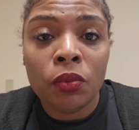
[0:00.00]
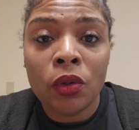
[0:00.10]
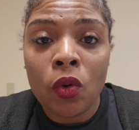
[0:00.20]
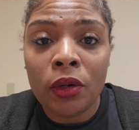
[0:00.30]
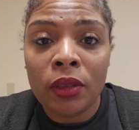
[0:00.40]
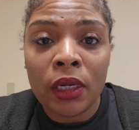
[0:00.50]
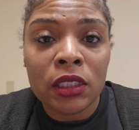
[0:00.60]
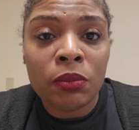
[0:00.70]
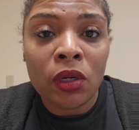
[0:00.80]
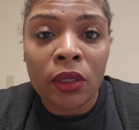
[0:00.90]
Spring water
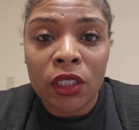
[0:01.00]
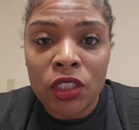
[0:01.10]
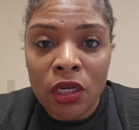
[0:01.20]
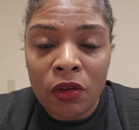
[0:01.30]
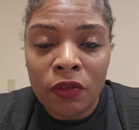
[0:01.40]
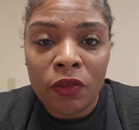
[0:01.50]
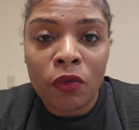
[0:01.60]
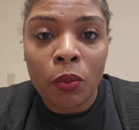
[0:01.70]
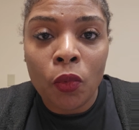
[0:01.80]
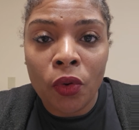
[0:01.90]
that has been on a shelf
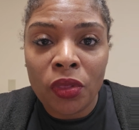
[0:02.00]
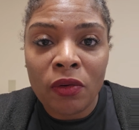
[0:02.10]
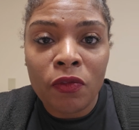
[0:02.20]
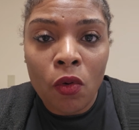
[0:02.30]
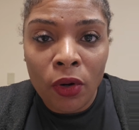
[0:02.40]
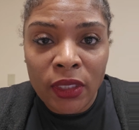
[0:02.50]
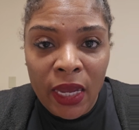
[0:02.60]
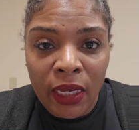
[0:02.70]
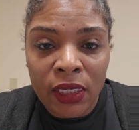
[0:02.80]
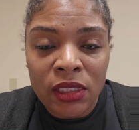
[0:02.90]
for more than 4
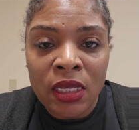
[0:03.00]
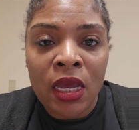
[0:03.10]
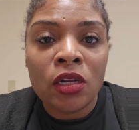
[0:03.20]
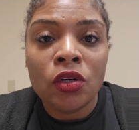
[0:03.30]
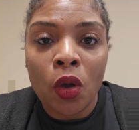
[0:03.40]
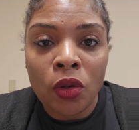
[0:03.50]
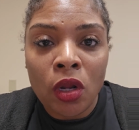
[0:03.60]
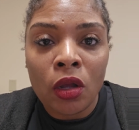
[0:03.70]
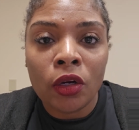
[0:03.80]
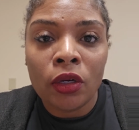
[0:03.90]
days
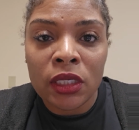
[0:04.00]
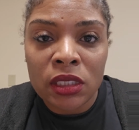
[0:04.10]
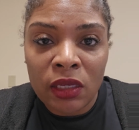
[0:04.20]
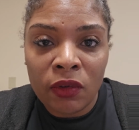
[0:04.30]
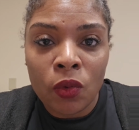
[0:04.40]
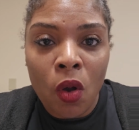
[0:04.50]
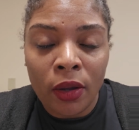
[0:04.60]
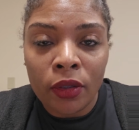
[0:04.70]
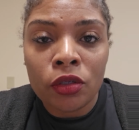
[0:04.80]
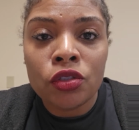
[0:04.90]
no longer is living
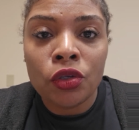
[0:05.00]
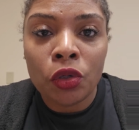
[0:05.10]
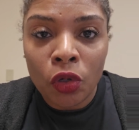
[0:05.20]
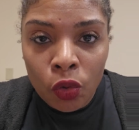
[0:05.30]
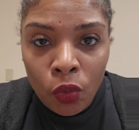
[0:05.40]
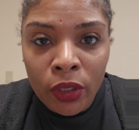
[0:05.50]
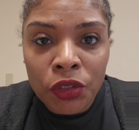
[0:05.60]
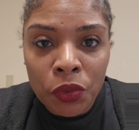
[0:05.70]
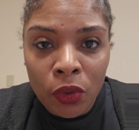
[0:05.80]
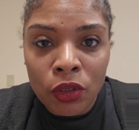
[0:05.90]
water. So you are
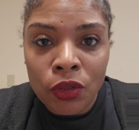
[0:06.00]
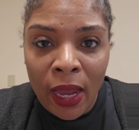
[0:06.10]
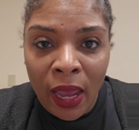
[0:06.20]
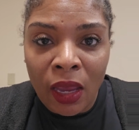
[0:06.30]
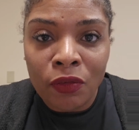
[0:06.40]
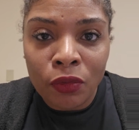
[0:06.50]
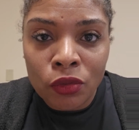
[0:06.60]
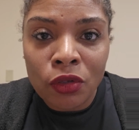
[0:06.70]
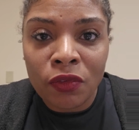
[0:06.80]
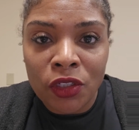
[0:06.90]
going to want to add
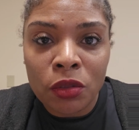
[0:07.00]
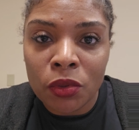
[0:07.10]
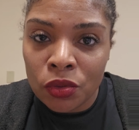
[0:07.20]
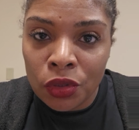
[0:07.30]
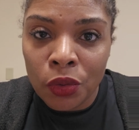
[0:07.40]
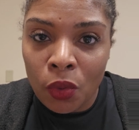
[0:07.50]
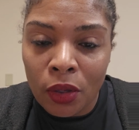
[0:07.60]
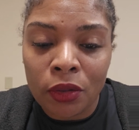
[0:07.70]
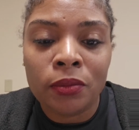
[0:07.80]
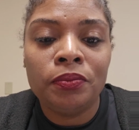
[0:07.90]
fruits or vegetable to your
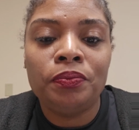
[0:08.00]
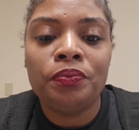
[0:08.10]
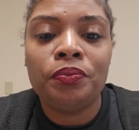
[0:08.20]
water.